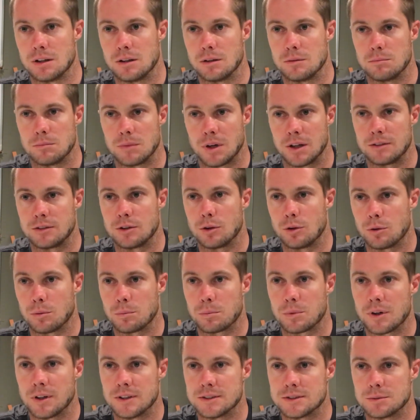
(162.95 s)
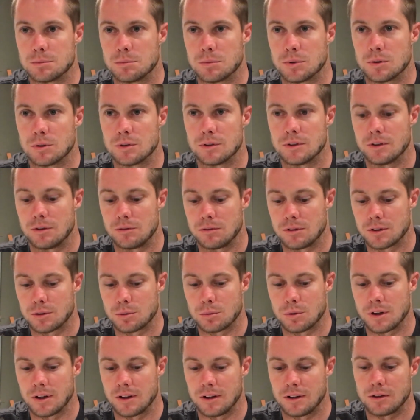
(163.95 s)
my total principal, and over
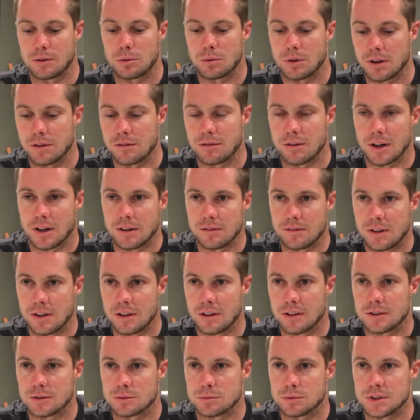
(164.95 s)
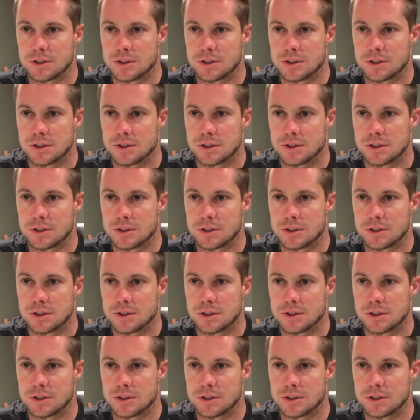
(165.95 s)
20 to 25 years,